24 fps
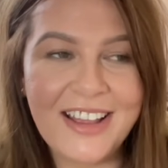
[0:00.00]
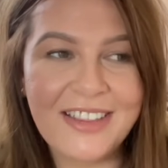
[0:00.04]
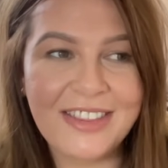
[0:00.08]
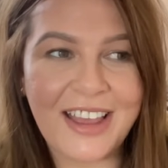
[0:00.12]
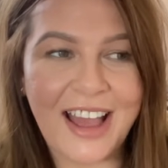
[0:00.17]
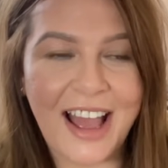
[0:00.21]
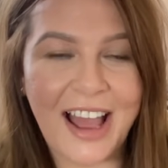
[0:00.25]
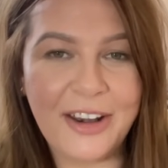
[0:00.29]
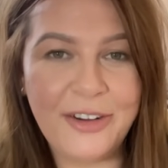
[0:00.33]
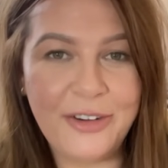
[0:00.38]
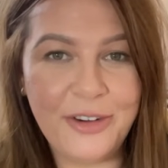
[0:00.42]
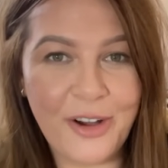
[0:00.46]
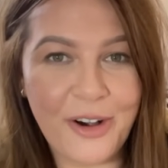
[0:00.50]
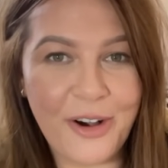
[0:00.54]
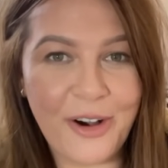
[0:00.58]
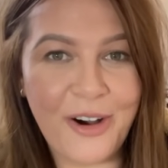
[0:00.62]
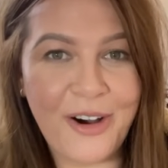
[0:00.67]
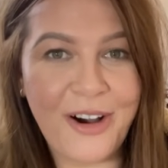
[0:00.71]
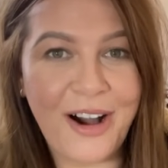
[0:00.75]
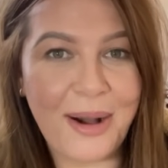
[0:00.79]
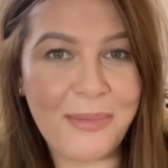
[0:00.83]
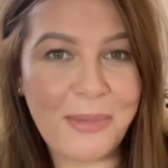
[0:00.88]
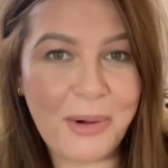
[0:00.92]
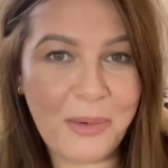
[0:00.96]
that I know,
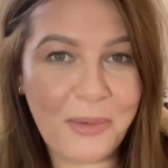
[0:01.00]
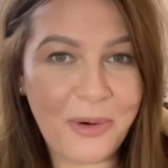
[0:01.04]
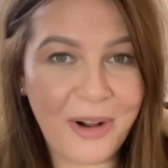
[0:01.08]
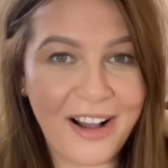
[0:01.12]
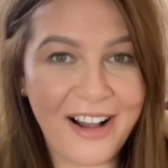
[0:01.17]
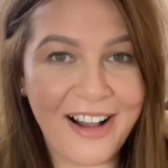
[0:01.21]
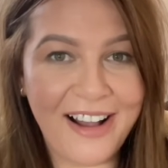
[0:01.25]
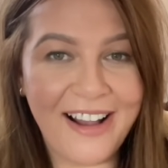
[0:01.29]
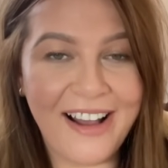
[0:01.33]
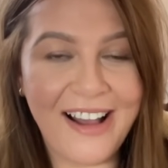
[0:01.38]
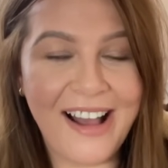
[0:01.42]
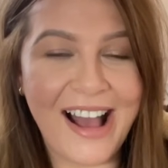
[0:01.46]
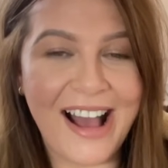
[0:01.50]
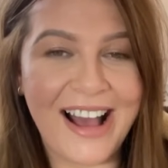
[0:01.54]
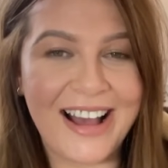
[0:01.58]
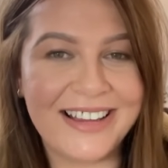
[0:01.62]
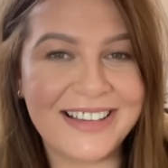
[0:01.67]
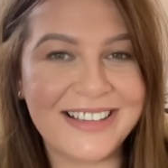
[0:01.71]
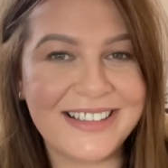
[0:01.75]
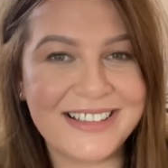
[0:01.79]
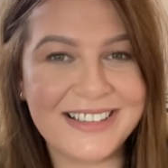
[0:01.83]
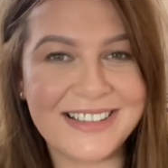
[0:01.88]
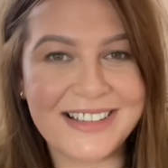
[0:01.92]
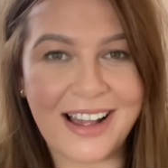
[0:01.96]
I'm aware,
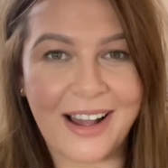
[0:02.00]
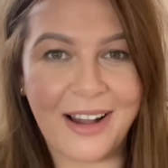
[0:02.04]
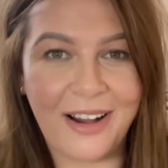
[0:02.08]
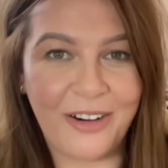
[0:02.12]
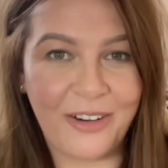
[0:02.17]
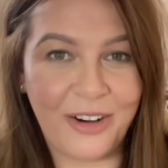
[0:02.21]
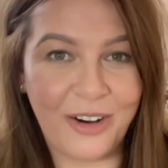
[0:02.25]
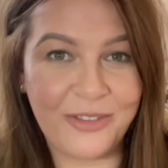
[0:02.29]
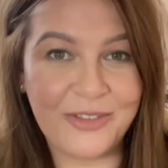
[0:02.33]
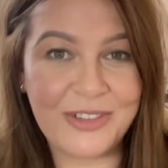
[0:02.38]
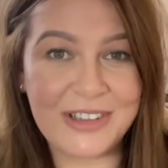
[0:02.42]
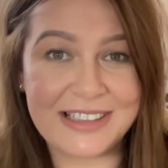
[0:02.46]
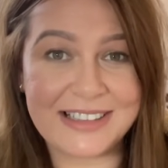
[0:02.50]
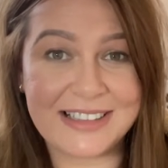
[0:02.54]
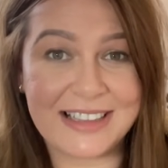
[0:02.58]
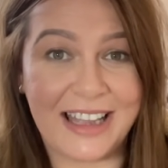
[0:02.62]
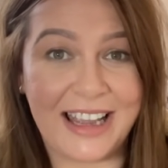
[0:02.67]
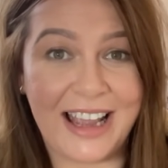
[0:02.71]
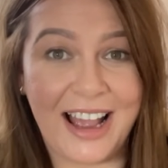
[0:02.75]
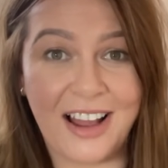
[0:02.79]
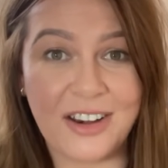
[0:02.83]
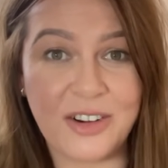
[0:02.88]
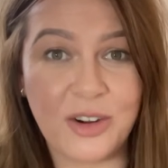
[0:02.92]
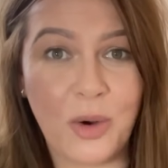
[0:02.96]
and obviously
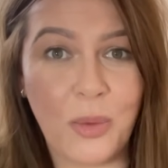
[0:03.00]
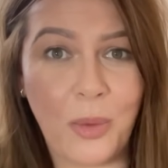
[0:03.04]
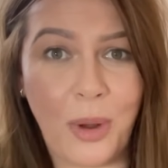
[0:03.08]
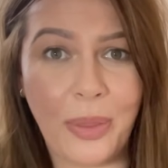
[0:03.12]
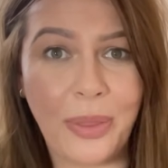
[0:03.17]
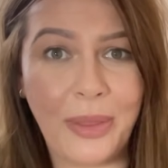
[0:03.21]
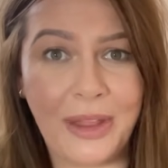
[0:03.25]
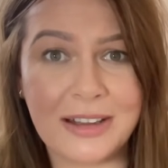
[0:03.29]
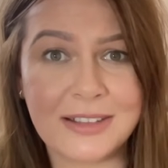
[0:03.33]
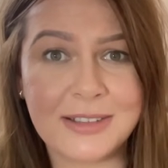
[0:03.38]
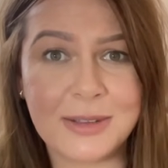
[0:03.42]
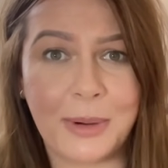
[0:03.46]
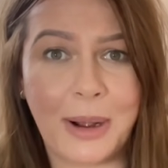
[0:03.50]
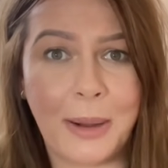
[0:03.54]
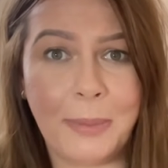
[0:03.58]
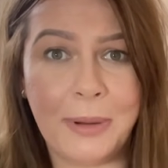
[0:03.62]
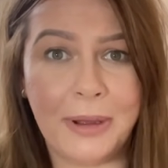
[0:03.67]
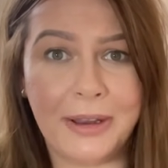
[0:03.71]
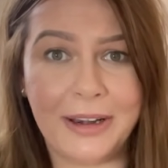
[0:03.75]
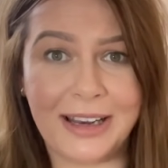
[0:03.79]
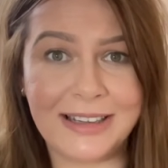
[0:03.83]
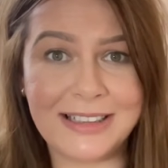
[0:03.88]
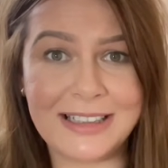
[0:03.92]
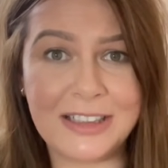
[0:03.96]
I don't want that to
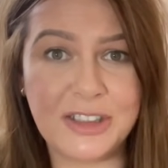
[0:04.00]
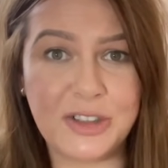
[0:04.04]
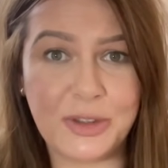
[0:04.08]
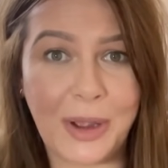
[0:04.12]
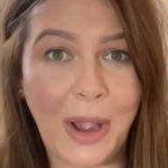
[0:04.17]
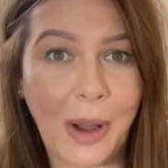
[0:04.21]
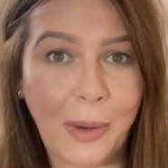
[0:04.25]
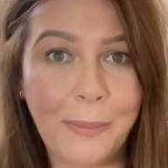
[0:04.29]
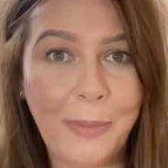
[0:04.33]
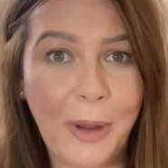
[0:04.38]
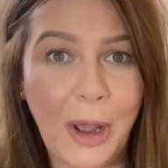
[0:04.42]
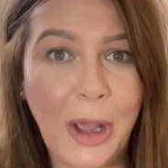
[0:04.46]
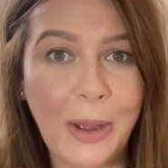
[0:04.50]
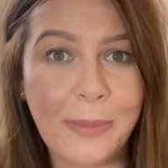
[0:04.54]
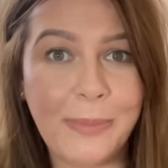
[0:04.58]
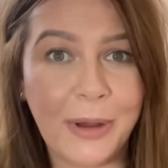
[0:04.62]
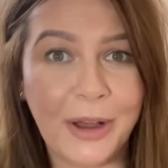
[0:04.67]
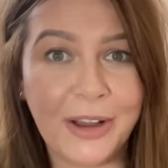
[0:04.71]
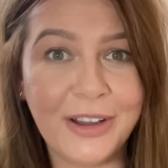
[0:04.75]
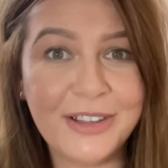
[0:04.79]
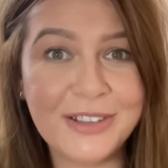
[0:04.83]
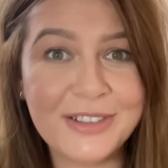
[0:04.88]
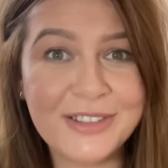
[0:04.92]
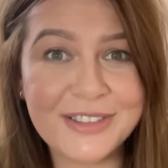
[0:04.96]
happen. I didn't do it on
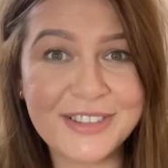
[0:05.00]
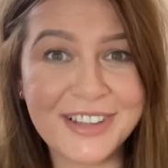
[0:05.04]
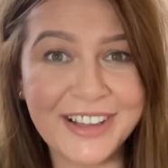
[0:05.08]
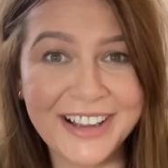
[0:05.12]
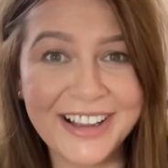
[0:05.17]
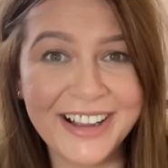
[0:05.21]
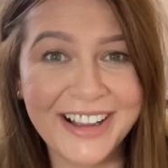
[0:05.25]
purpose.